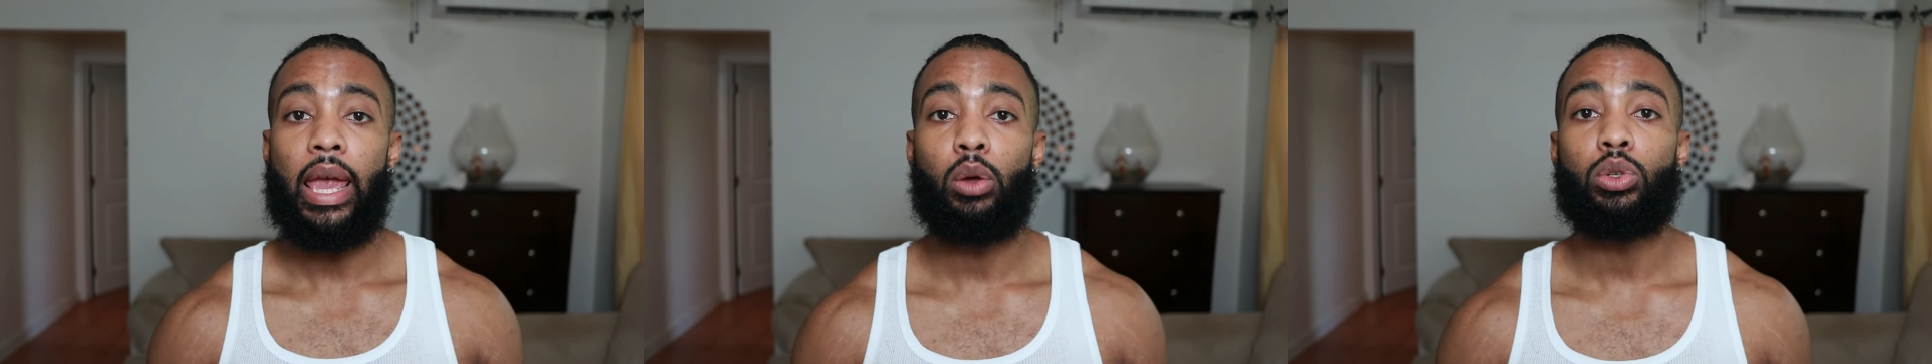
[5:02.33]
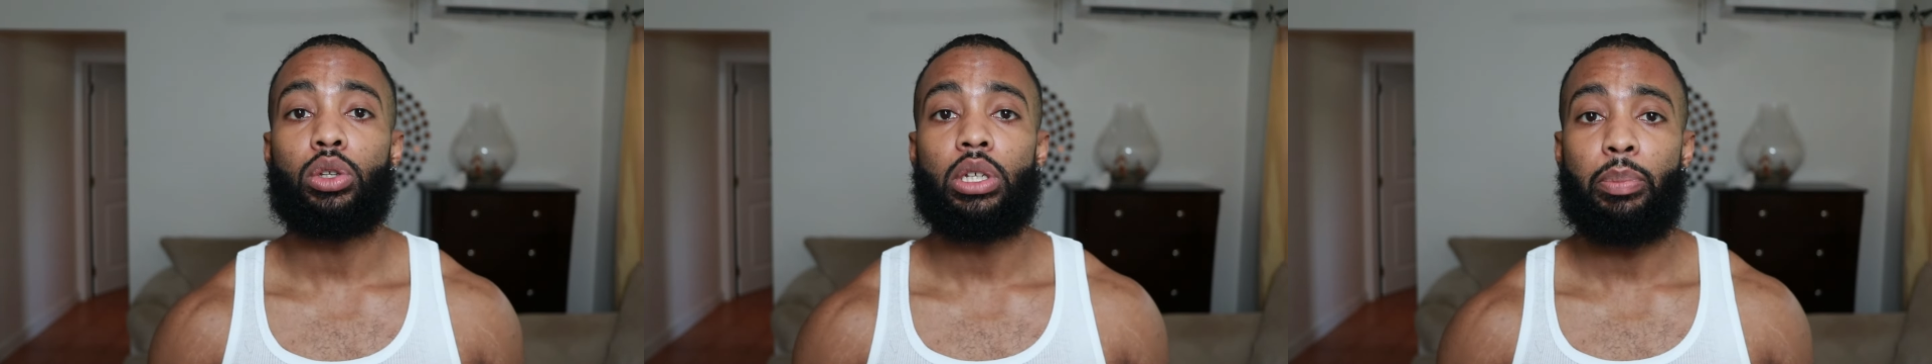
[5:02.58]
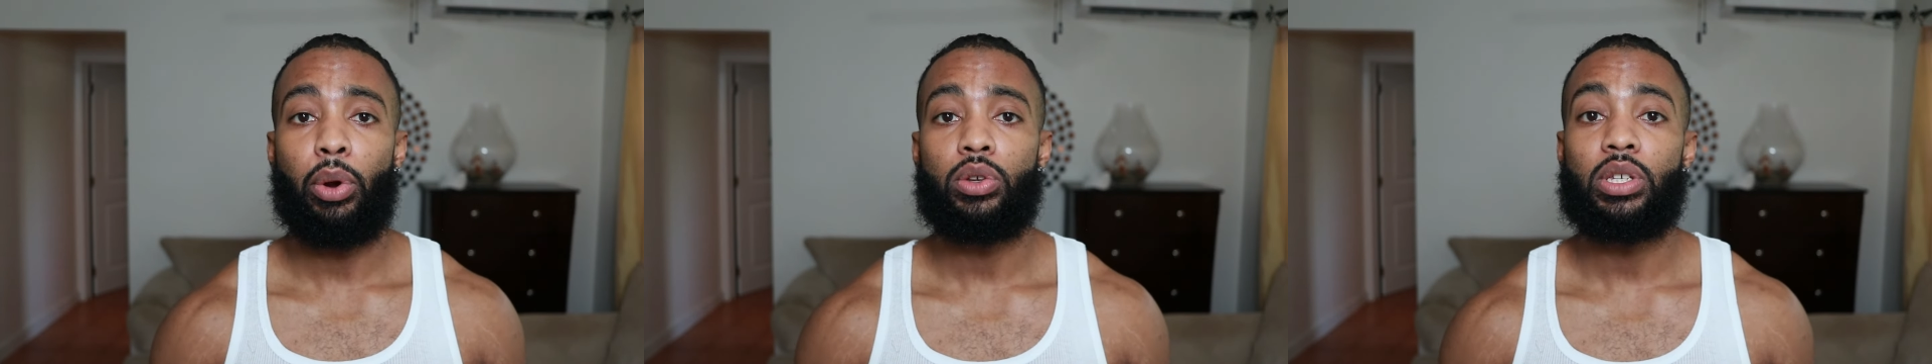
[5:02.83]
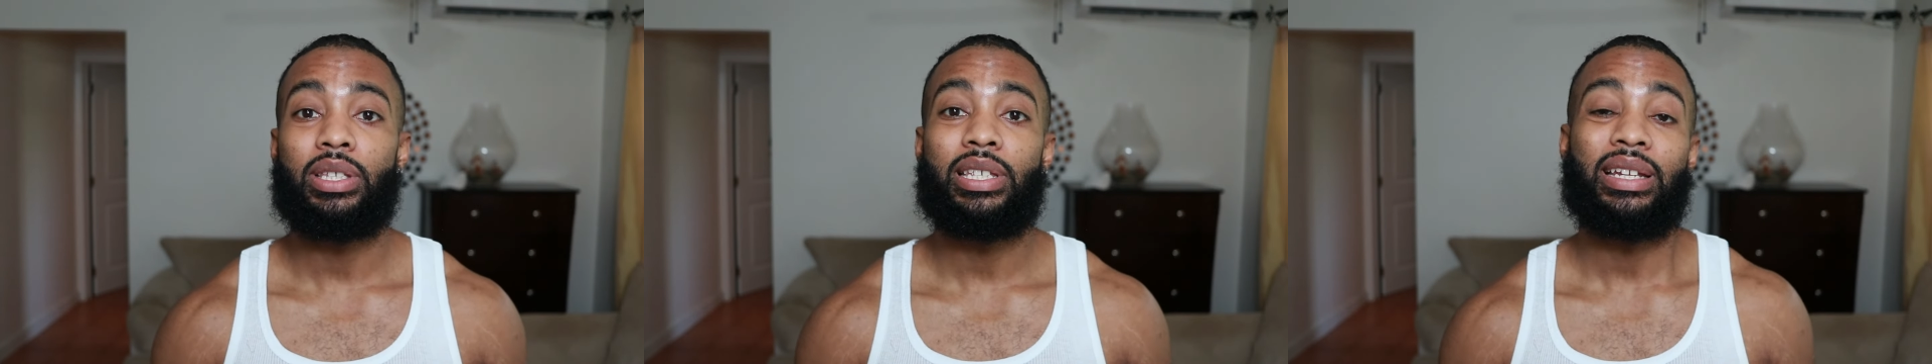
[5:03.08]
elderly
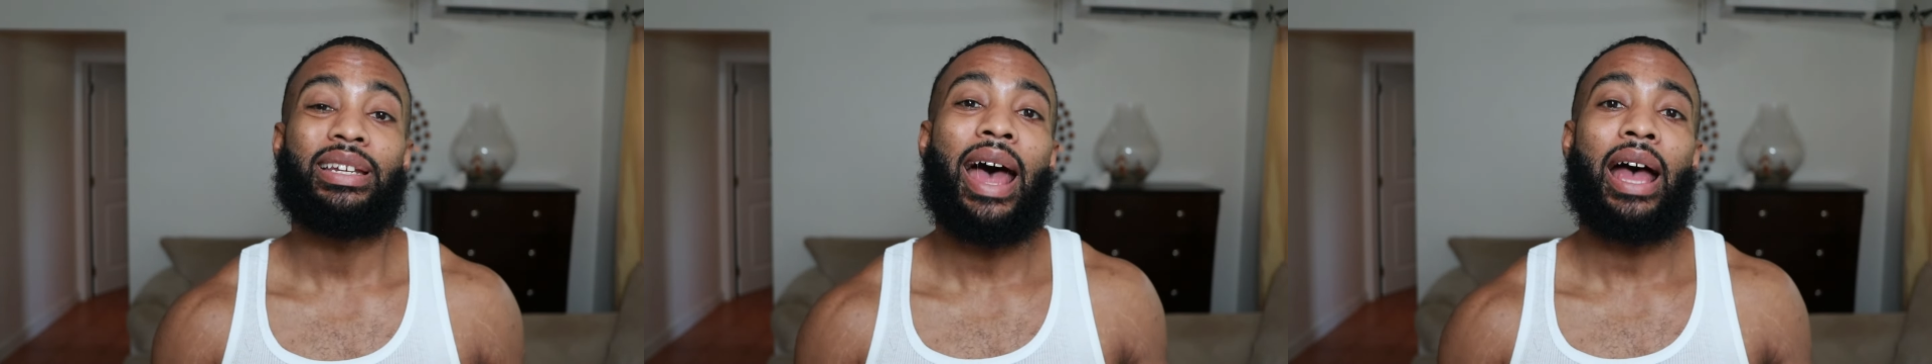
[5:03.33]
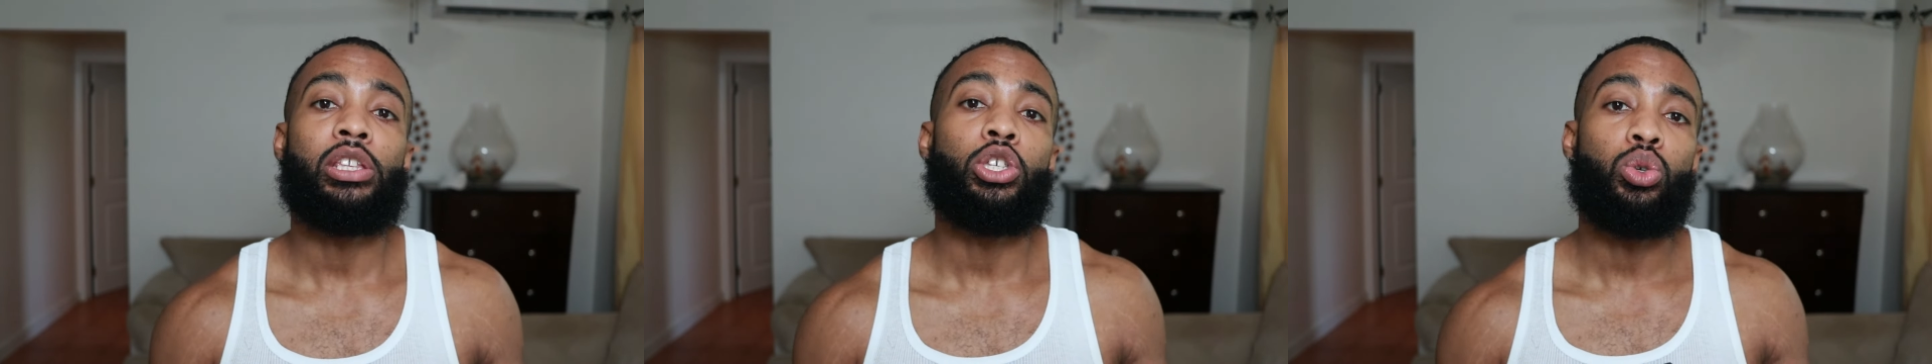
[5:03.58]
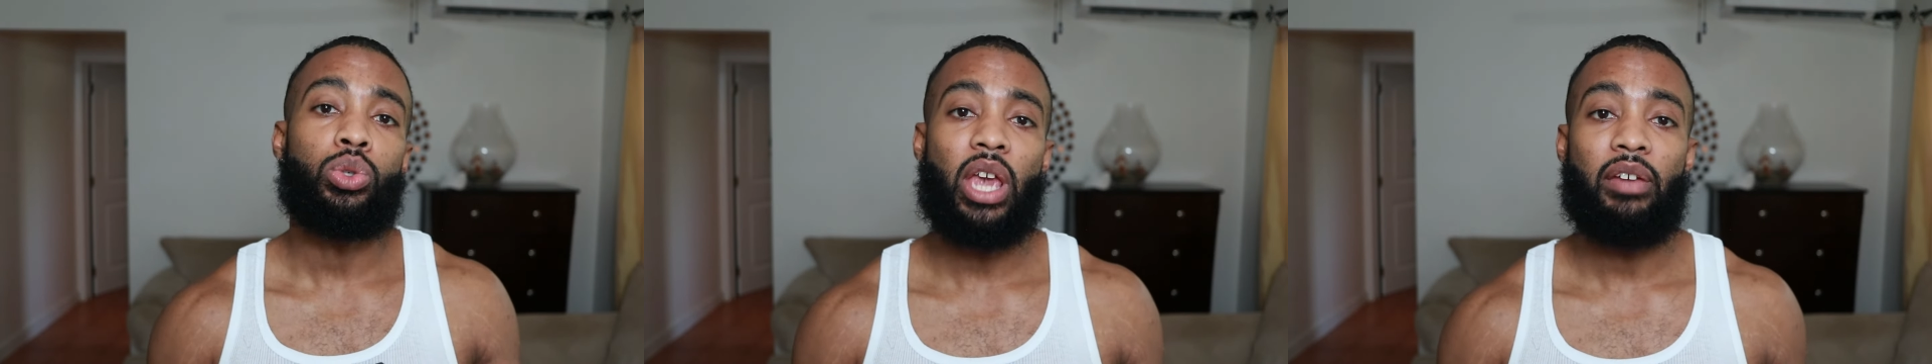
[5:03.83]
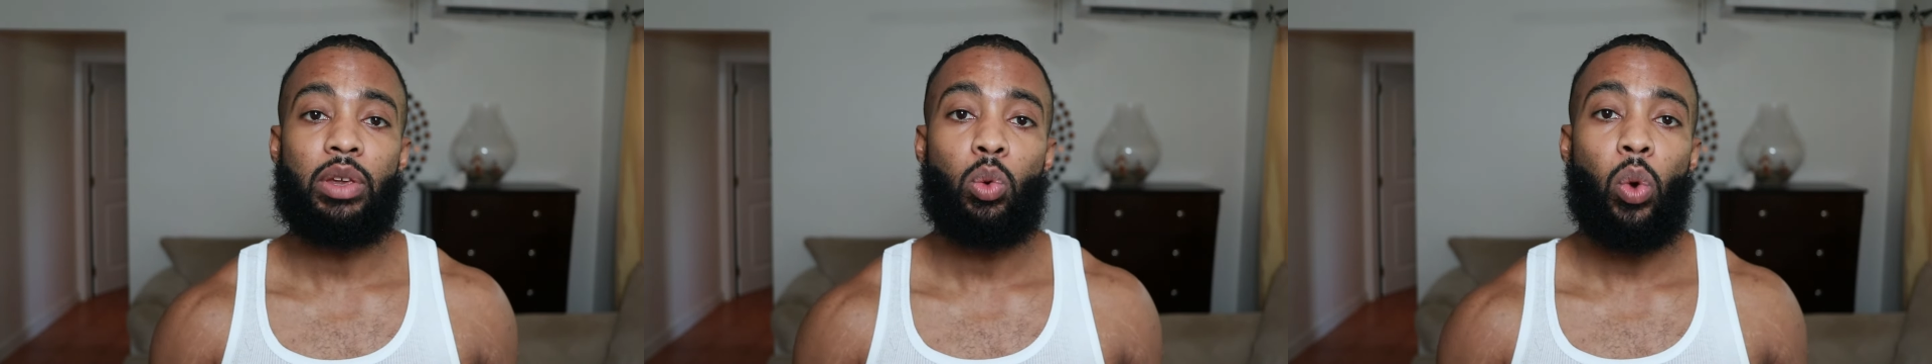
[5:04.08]
person to not use heavy